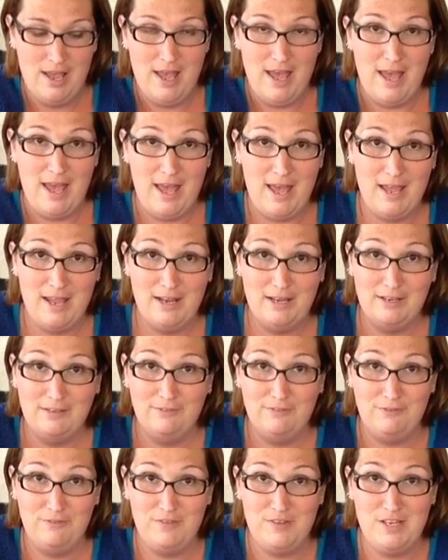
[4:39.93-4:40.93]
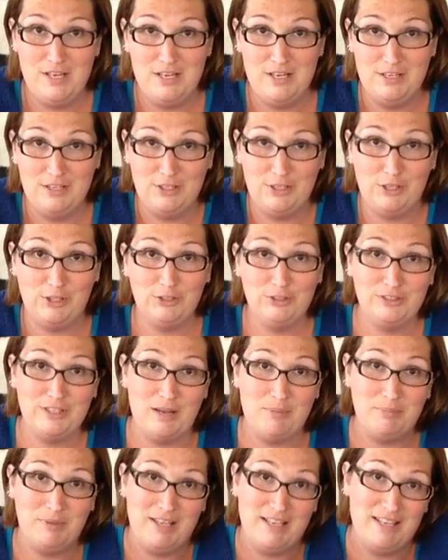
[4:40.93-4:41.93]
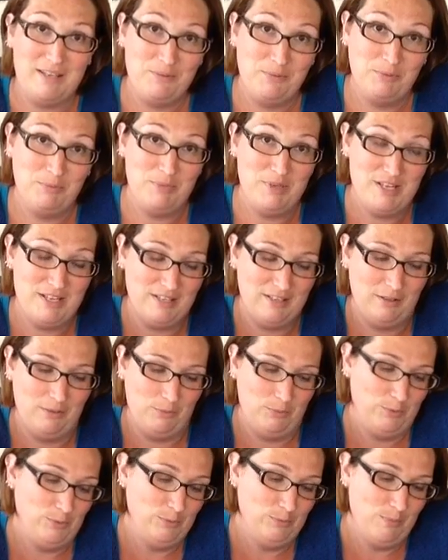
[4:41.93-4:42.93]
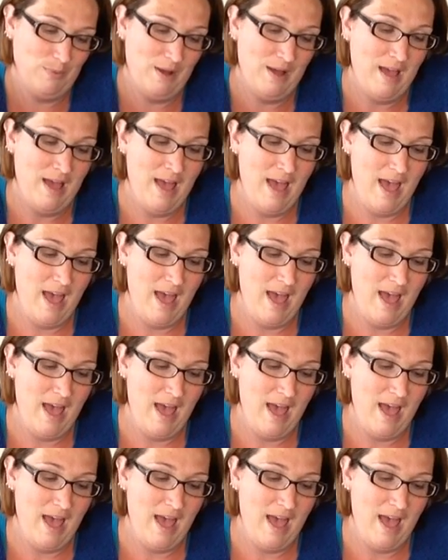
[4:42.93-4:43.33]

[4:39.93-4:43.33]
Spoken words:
head and feet, and curled up like you would be in the womb,